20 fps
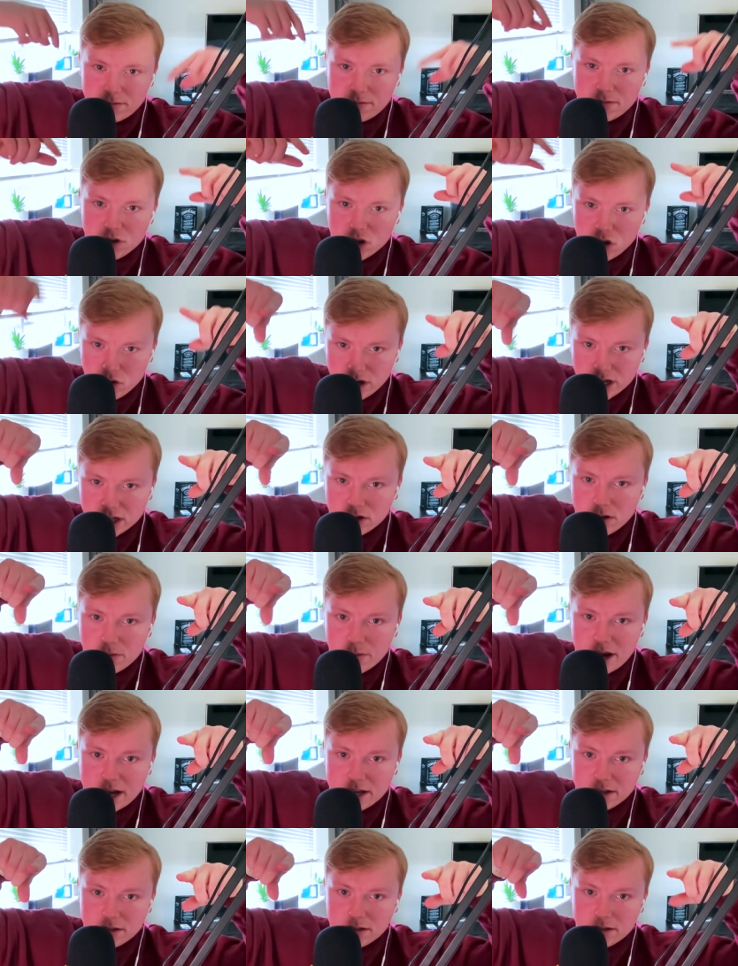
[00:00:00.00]
You guys are the
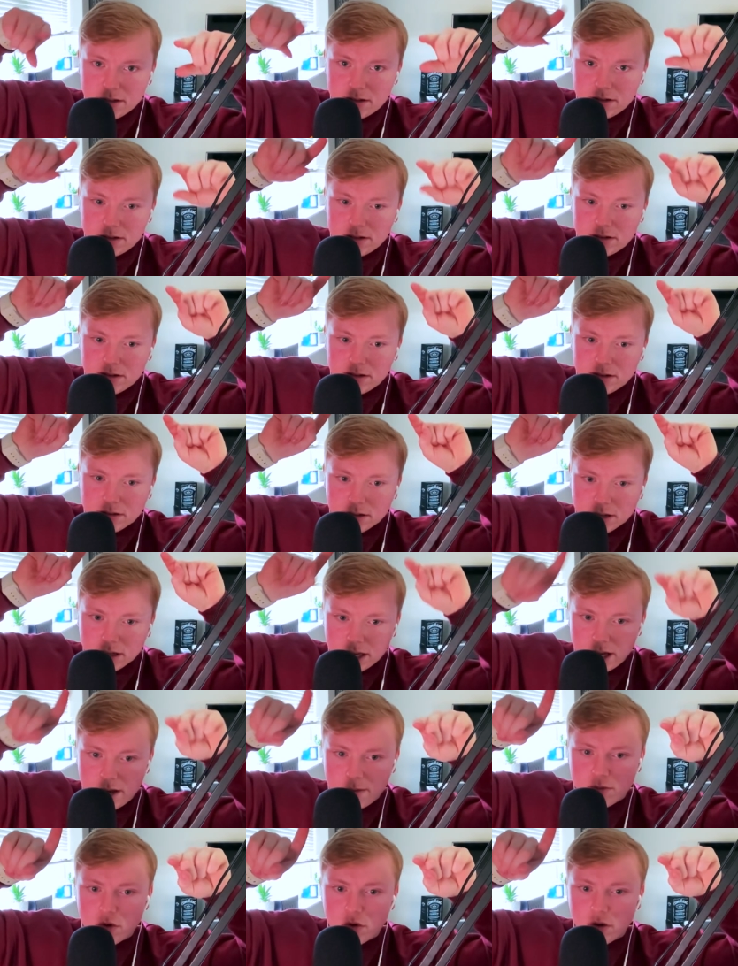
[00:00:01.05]
best.
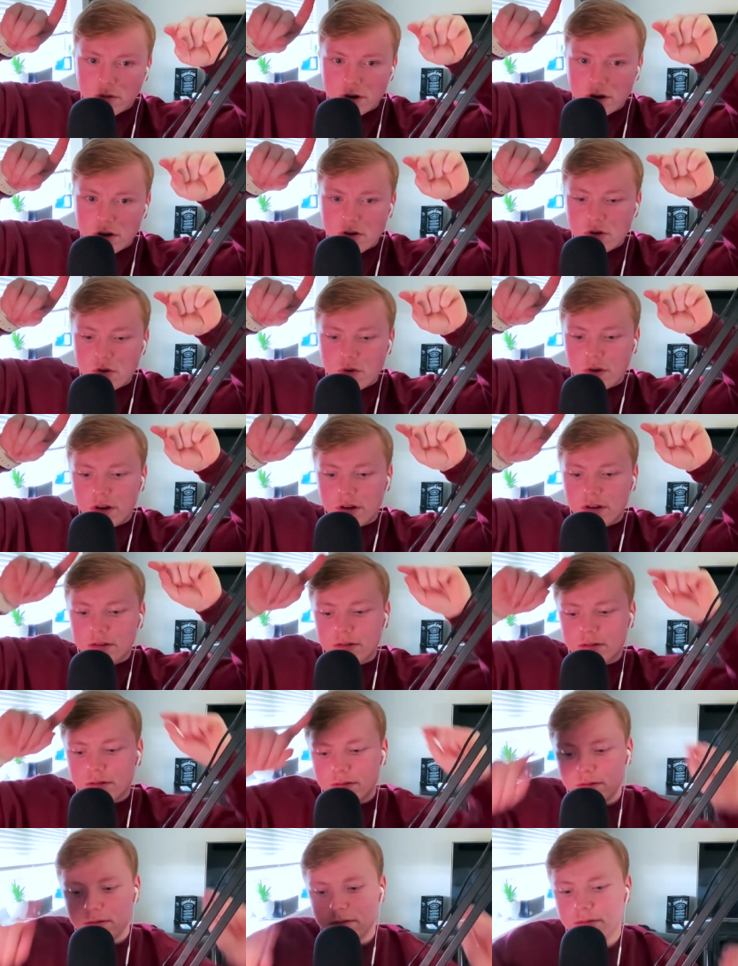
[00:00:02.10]
Keep doing what you're doing.
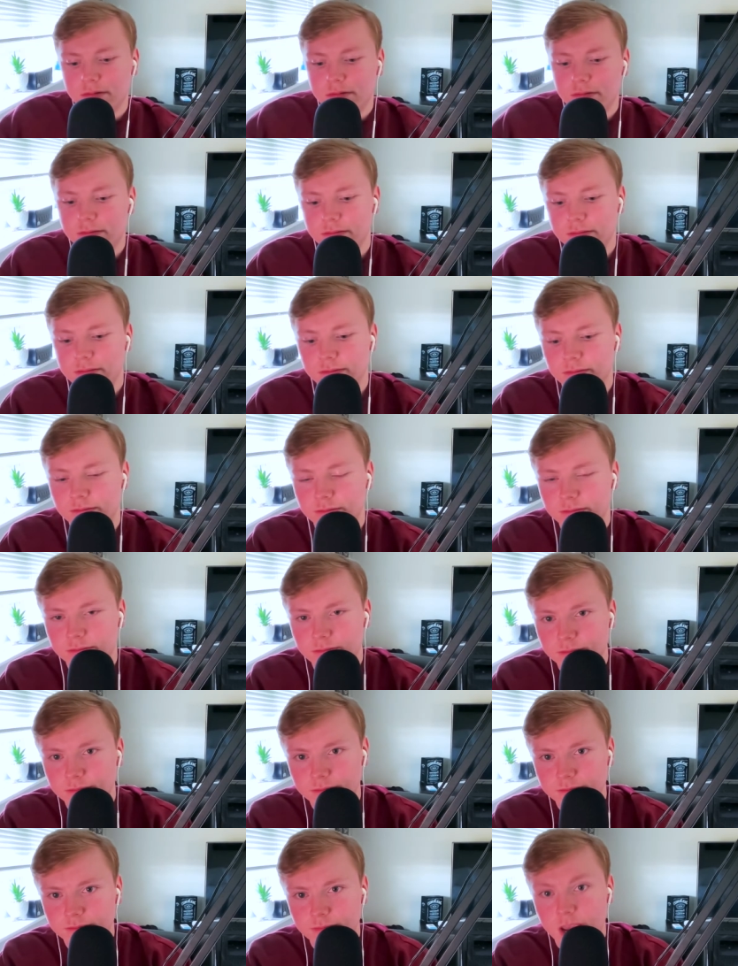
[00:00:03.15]

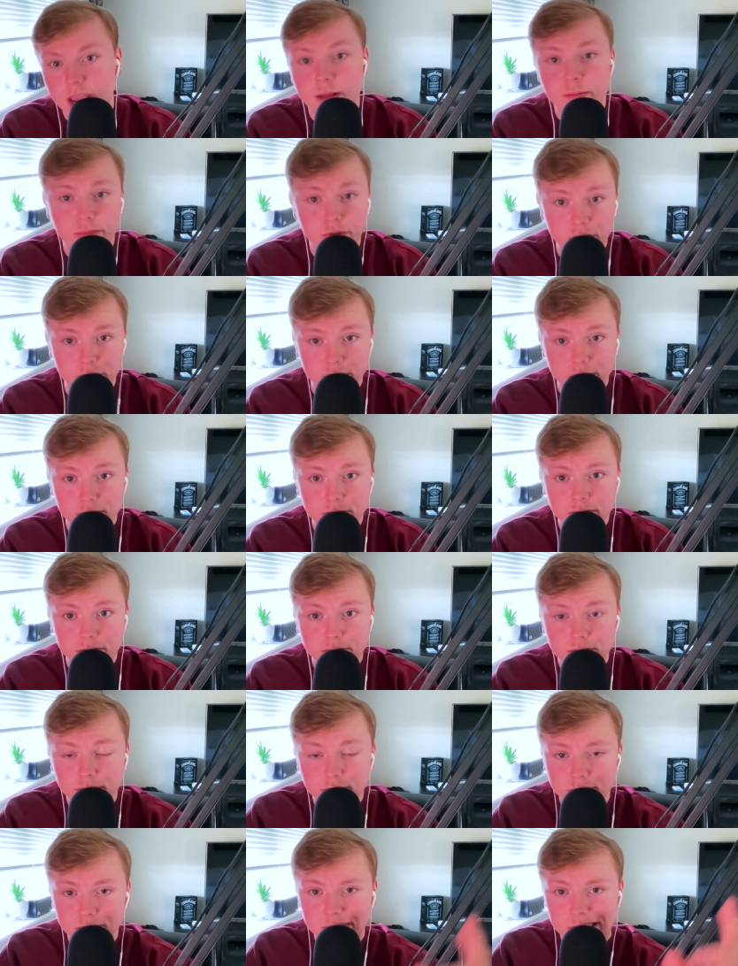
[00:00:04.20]
And please,
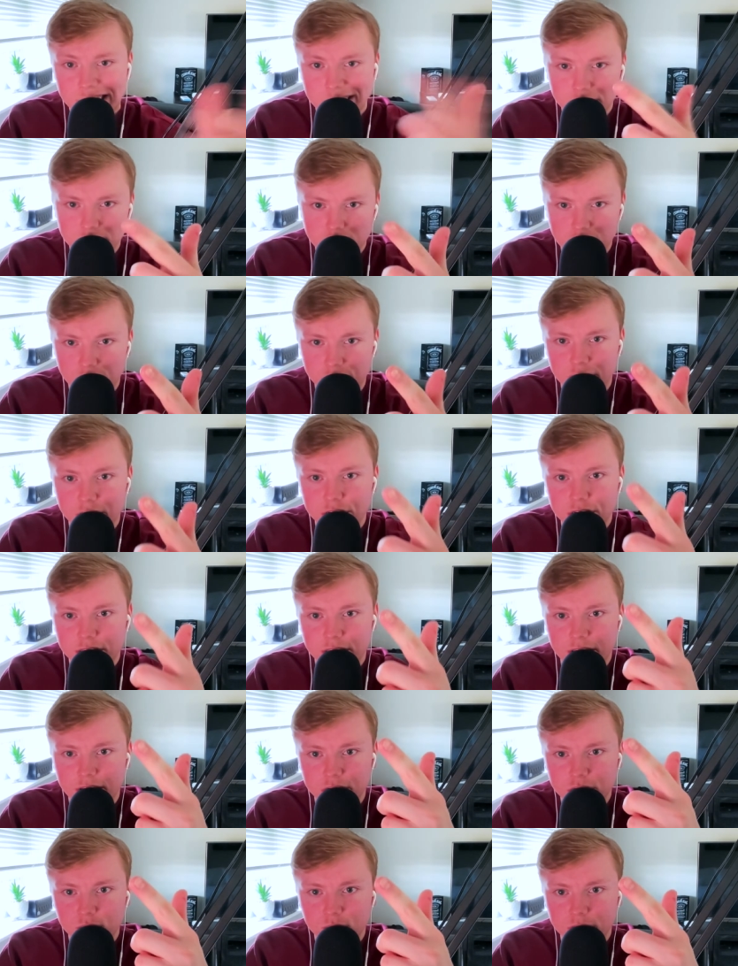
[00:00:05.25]
I'll catch you in the
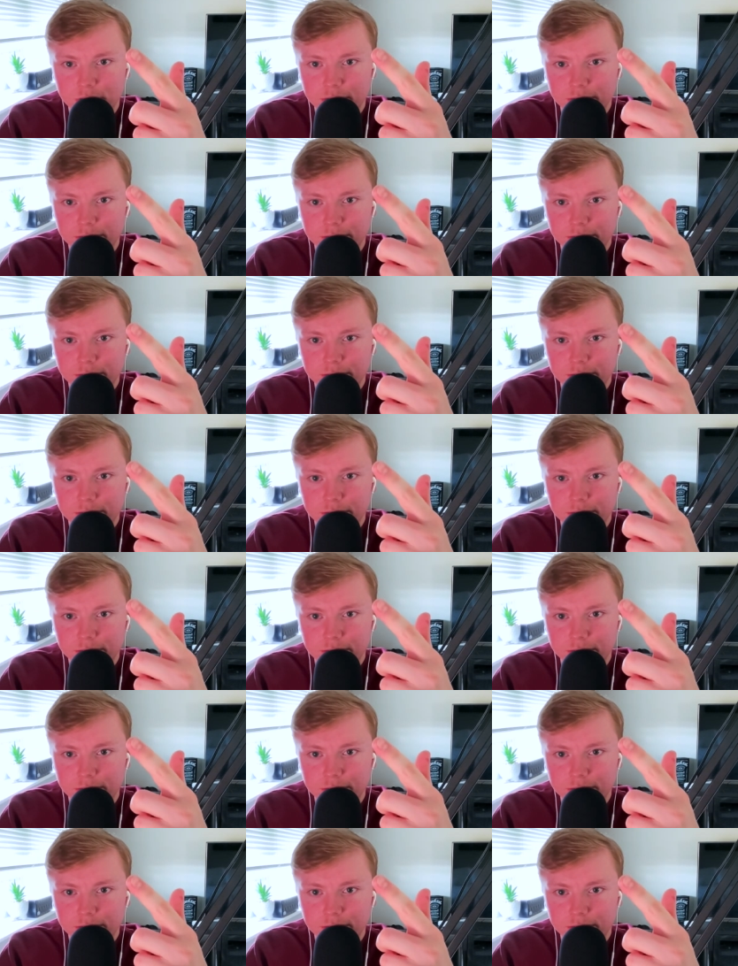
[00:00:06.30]
next one.